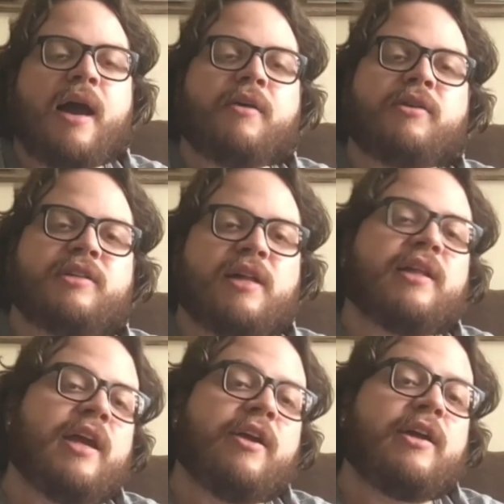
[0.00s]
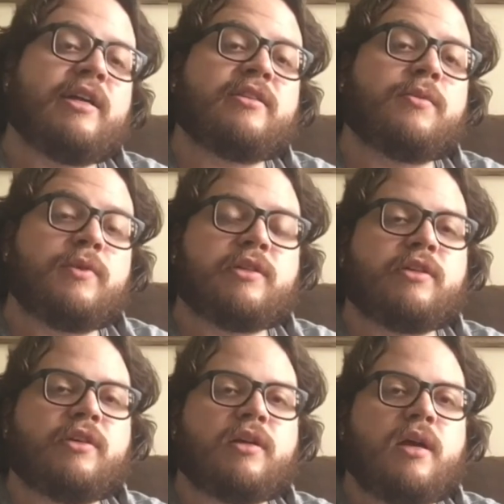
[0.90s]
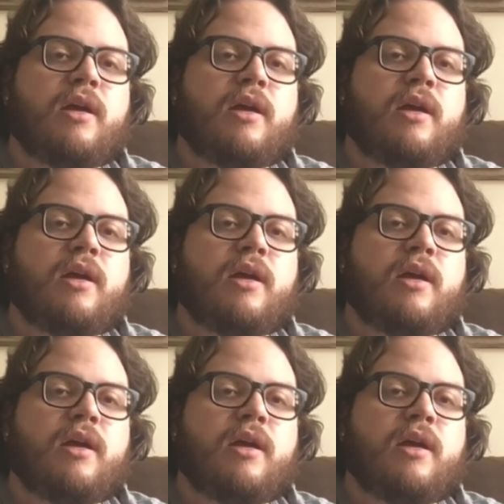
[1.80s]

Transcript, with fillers: Hagrid telling Harry he's a wizard